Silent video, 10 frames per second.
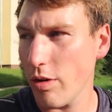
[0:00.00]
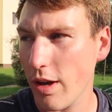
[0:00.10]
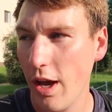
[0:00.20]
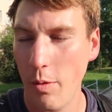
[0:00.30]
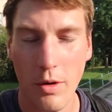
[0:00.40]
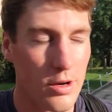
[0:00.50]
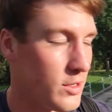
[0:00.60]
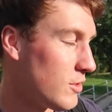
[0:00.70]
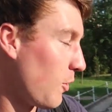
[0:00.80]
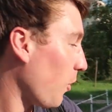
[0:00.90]
Okay, we are
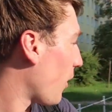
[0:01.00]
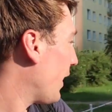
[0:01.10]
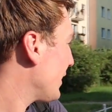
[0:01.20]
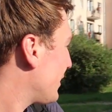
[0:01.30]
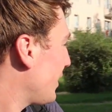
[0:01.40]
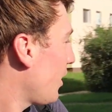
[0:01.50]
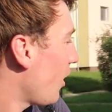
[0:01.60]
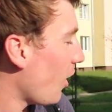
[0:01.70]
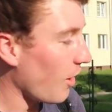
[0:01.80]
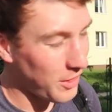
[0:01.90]
so lost.
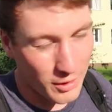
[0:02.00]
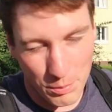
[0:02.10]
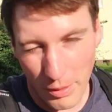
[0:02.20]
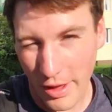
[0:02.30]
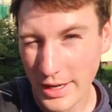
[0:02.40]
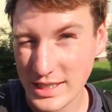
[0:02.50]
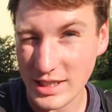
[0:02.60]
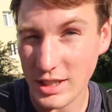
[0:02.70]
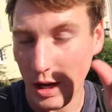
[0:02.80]
All these blocks,